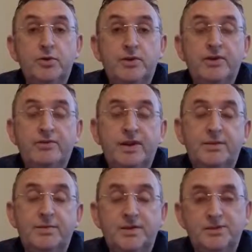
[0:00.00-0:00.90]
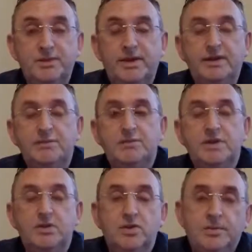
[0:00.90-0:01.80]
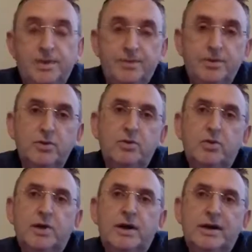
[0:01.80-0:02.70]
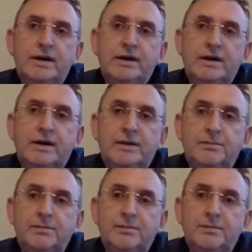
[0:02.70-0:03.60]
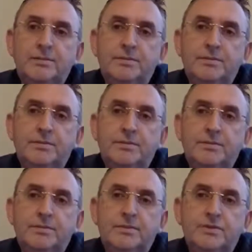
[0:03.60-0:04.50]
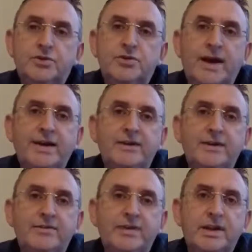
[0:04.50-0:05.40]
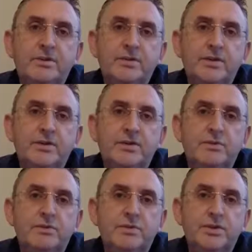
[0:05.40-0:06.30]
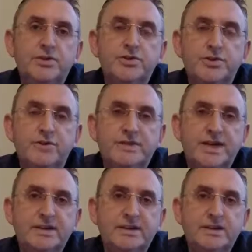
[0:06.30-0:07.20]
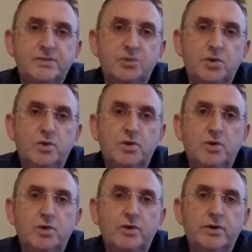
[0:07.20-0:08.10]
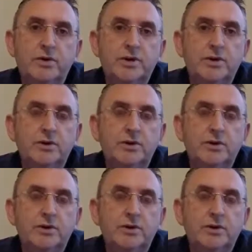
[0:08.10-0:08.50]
who are developing as mediums, a lot of people who are trying to develop their intuitive senses more, or